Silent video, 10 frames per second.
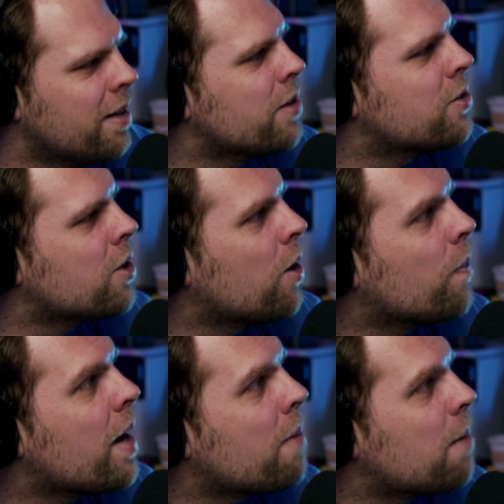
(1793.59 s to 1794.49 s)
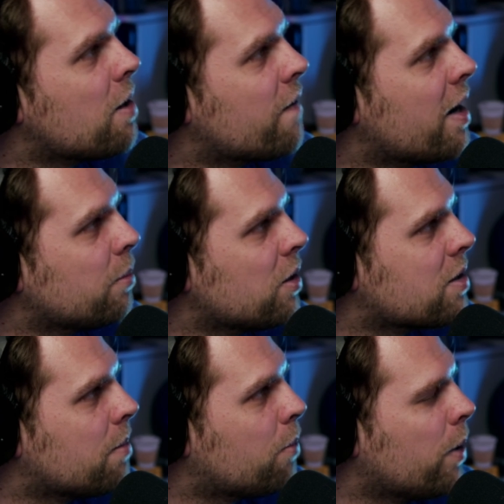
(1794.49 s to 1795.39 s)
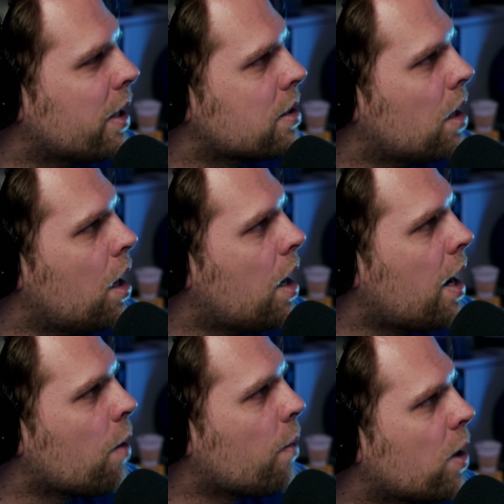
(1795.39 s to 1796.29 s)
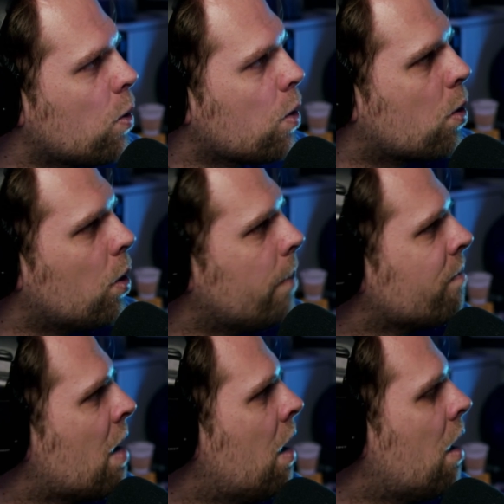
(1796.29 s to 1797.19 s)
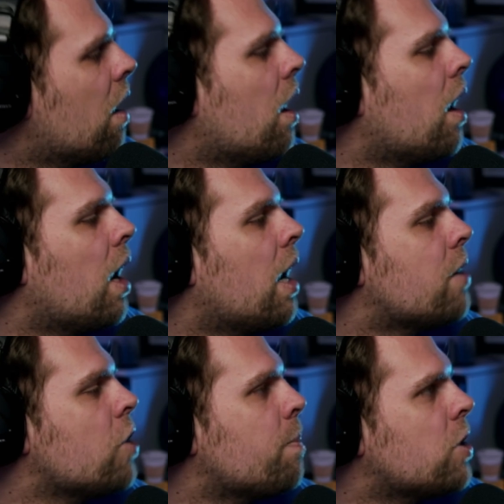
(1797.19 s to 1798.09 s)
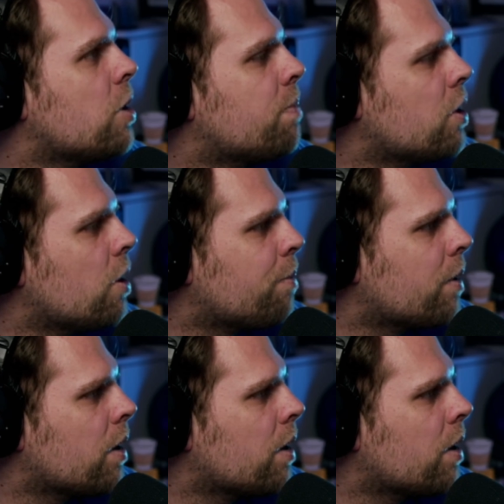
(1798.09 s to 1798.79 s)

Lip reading: So that might be available at some point. Either way, Doop-a-doop-a-doop.